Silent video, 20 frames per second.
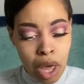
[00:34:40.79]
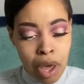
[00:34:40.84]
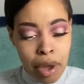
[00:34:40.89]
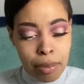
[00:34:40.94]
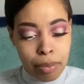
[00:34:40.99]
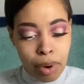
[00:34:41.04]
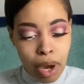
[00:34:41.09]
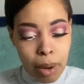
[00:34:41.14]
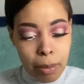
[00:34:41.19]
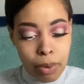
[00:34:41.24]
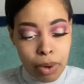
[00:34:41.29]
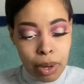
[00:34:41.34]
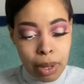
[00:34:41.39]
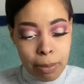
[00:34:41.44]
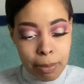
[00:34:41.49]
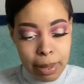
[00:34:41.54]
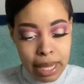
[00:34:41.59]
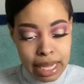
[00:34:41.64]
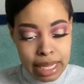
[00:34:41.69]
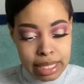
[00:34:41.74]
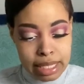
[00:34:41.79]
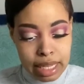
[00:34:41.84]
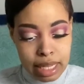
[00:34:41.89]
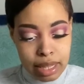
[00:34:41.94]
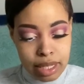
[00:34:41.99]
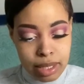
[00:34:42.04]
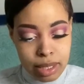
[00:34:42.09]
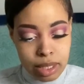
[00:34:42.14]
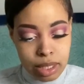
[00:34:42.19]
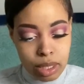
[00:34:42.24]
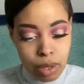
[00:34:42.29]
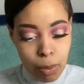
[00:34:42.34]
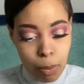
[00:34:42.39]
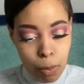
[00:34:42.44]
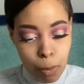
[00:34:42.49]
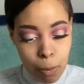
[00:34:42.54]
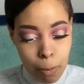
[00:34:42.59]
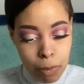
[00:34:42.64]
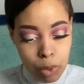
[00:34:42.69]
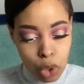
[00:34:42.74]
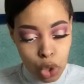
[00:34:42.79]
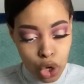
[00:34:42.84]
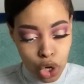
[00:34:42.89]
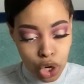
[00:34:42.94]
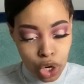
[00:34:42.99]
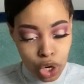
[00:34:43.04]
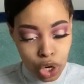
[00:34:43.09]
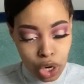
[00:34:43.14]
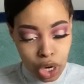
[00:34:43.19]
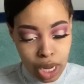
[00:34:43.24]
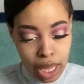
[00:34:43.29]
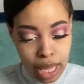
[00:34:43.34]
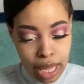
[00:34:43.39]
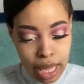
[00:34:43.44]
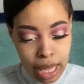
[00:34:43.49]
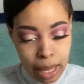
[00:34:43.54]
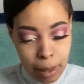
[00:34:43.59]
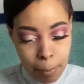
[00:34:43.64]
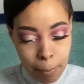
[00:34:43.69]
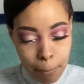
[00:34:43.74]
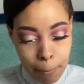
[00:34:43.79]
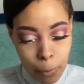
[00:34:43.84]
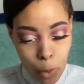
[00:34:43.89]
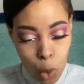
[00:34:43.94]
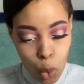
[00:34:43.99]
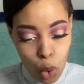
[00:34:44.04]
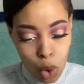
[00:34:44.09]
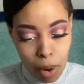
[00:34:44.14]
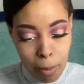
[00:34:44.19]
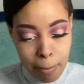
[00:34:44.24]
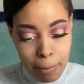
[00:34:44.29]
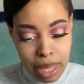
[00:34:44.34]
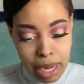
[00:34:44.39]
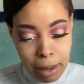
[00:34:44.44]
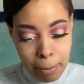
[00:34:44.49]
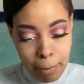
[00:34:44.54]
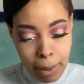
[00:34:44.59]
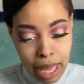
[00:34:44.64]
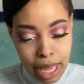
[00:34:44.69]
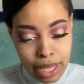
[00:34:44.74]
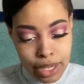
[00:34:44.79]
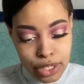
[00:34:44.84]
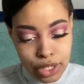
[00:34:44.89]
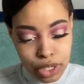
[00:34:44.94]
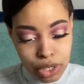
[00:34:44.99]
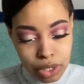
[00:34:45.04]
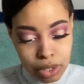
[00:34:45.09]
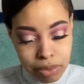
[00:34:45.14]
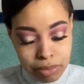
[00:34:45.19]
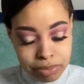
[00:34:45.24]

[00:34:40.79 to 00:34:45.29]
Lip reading: Primer and base, and this is the Blur and Pore Minimizer.